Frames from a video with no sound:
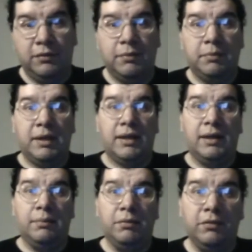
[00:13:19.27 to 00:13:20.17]
something bad
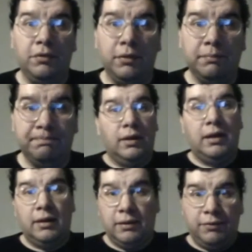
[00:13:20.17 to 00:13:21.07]
happens to him.
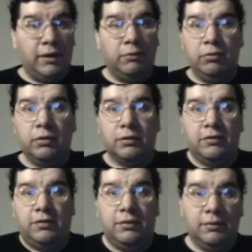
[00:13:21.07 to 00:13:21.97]
I, I thought it
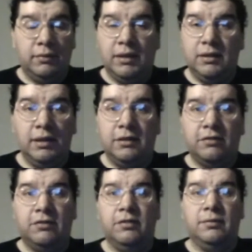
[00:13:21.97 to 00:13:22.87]
worked, at
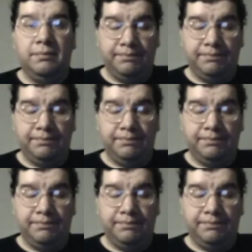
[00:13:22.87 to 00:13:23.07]
least.